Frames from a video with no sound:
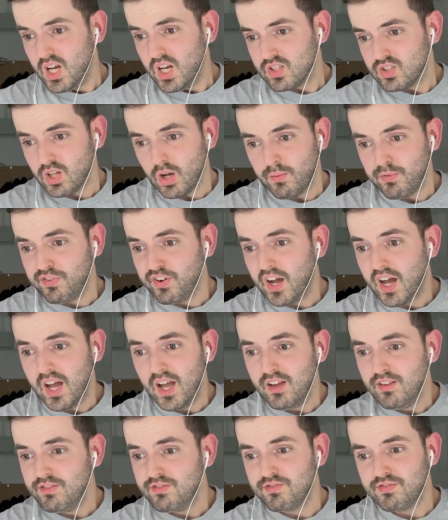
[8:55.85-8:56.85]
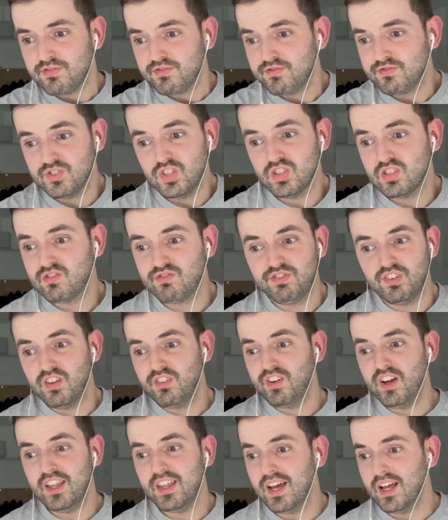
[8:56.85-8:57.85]
top 5, just for the
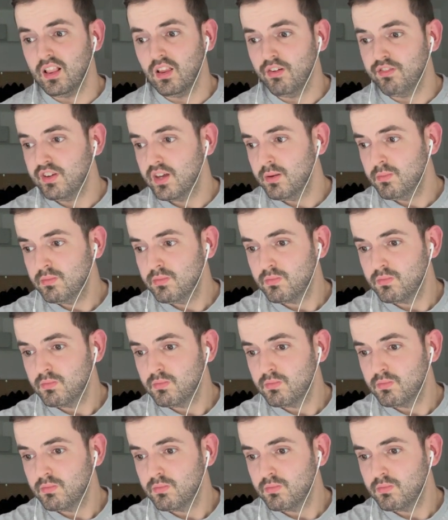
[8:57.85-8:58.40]
fact that I love him.